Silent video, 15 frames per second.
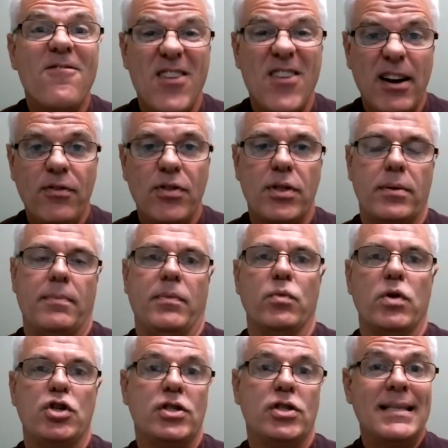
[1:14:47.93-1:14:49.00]
5th,
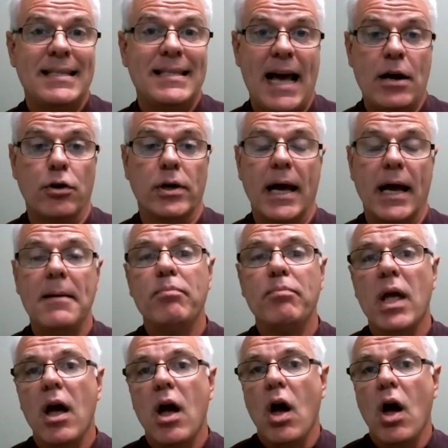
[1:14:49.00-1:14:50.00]
which is a Saturday.